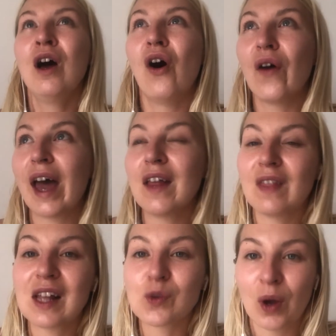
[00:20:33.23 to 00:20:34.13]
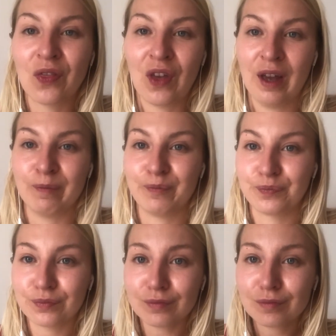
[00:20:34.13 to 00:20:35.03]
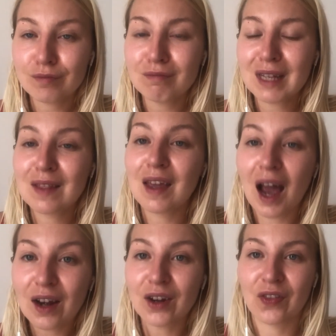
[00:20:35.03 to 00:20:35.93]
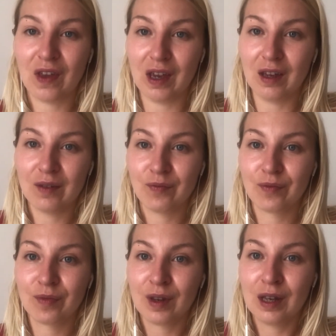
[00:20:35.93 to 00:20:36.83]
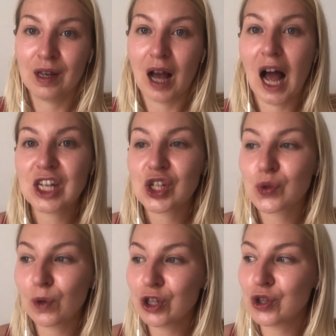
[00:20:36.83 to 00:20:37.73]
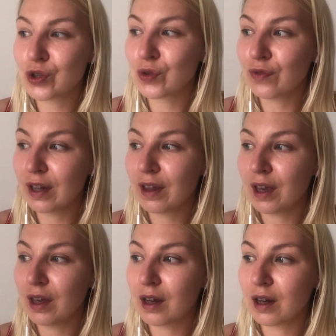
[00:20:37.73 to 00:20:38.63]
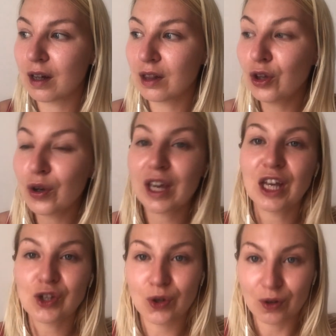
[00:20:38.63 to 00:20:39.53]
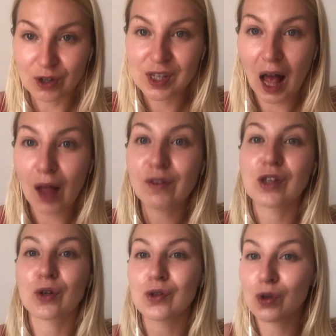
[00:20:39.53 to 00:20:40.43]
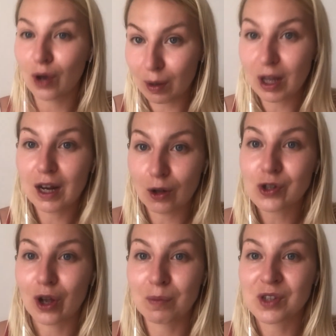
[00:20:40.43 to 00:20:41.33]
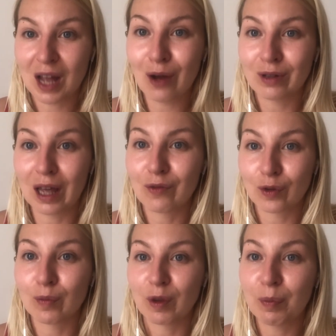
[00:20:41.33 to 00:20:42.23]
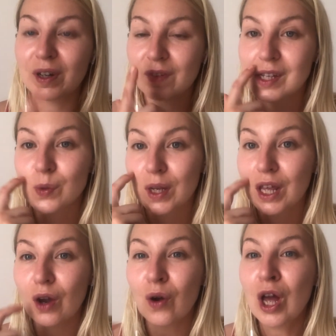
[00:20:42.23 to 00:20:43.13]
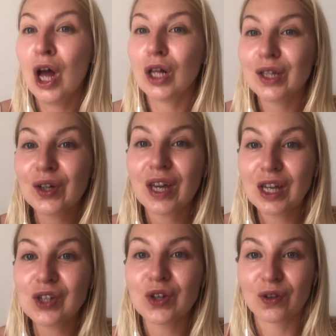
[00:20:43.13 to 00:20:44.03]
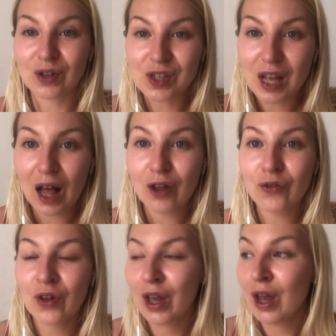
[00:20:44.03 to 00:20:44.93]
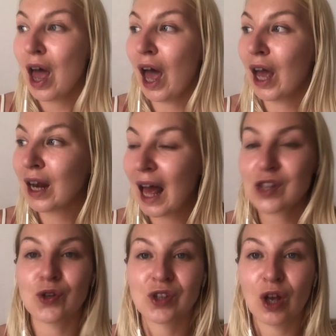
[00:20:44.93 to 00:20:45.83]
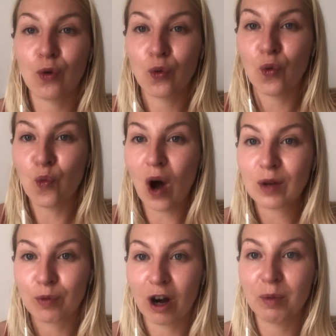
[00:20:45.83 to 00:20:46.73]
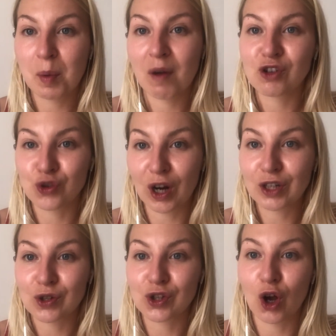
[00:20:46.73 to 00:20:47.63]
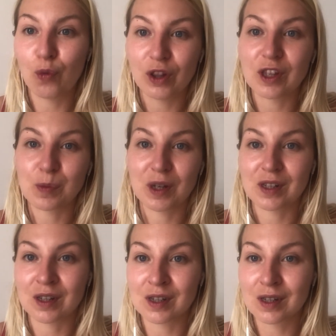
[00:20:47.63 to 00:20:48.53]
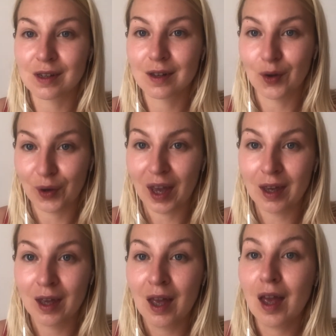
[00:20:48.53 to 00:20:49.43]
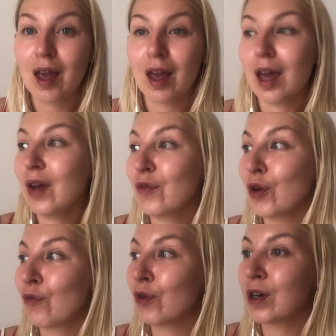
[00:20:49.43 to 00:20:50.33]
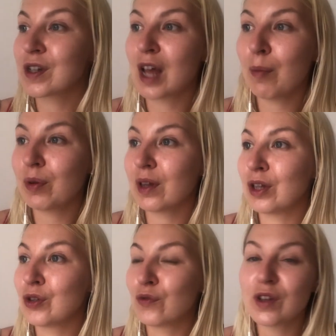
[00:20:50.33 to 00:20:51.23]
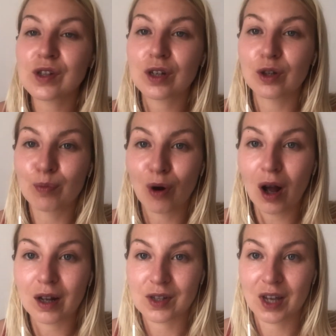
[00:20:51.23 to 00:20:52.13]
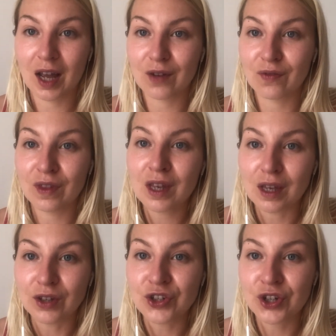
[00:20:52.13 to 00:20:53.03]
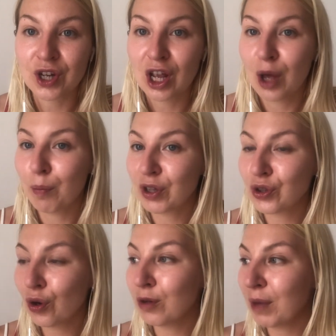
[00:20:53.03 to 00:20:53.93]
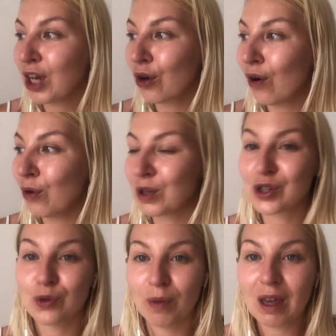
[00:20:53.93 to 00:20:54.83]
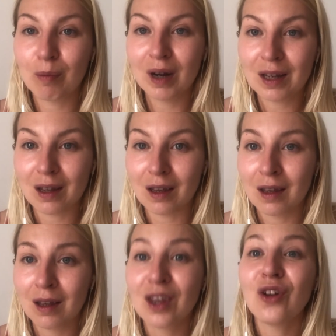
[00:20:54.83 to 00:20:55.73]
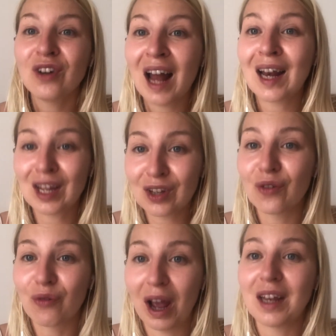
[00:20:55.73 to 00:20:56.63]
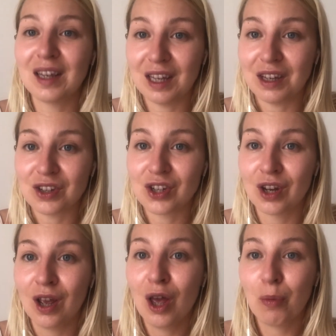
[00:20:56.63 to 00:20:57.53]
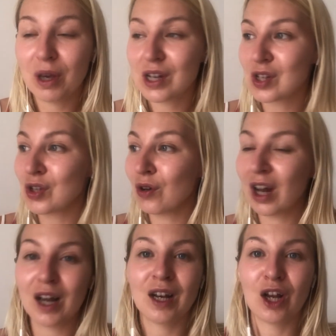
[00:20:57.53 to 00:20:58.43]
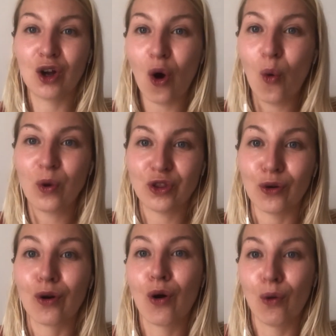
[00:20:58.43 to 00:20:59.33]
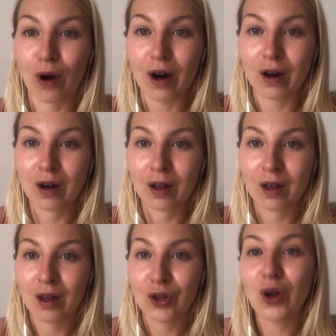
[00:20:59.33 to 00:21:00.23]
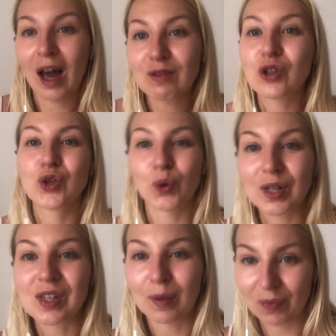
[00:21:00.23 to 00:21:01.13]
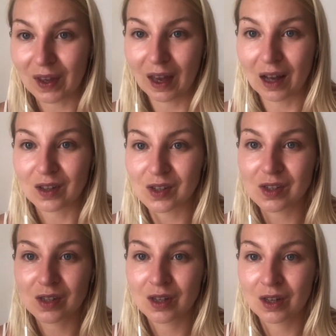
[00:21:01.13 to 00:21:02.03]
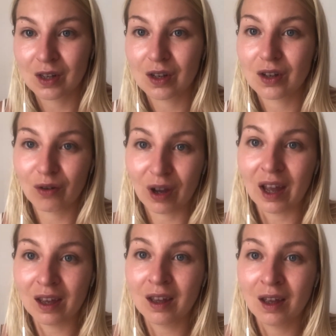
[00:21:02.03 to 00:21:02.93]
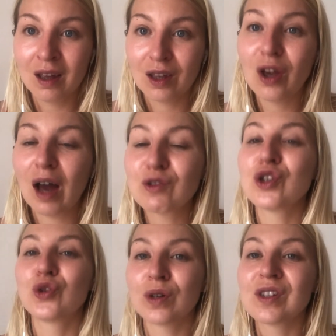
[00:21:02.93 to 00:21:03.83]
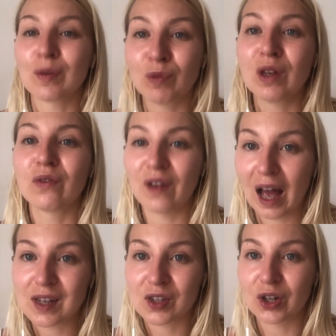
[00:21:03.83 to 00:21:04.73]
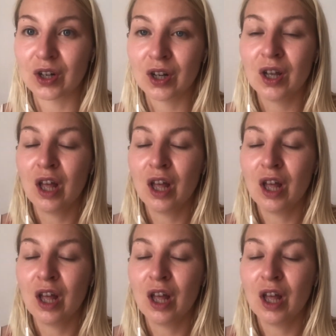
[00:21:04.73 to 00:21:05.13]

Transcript: Okay, that's one thing. The other thing, I just want you to really look into yourself. It also comes down like from the previous video. Look into yourself and ask yourself what problem I was trying to solve with this business. Okay, if you, for example, into physical products kind of niche, but your main goal was to make money, you're not in the right niche, because you're not gonna go with your core. You have to join something else. Okay. You have to join something faster.